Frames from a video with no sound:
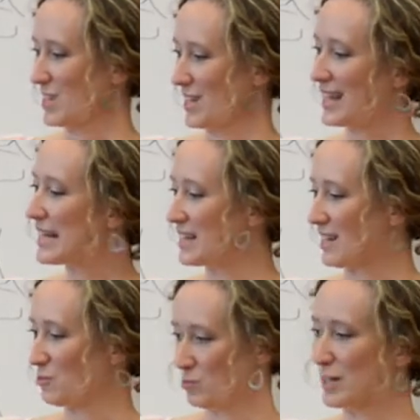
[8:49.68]

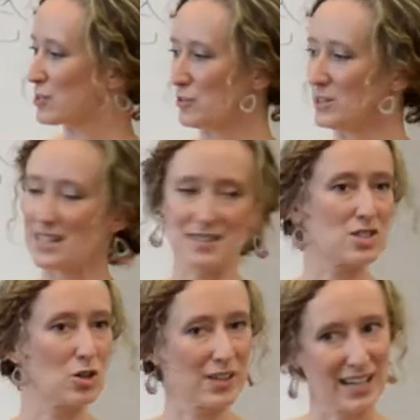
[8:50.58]
healing wonderfulness
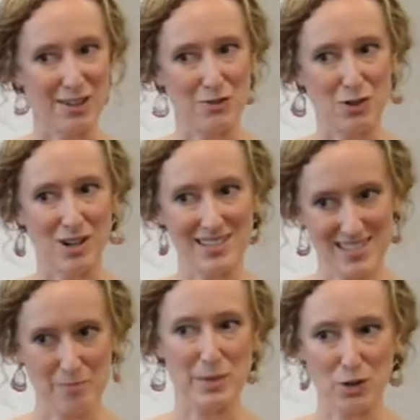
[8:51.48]
that's over here for us,
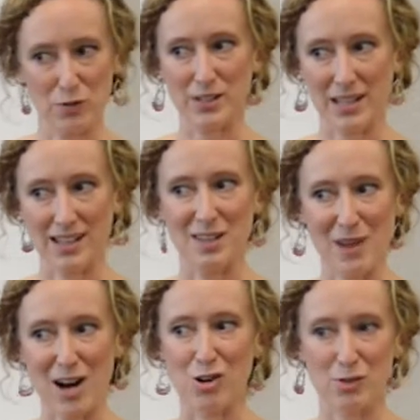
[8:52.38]
the beautiful healing
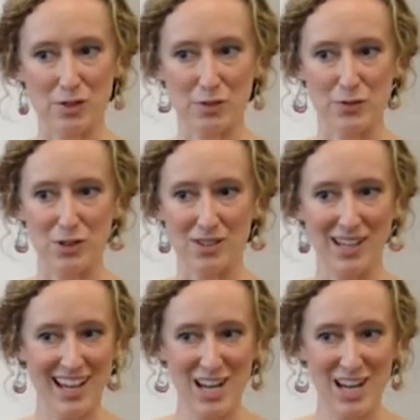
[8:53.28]
power of real food.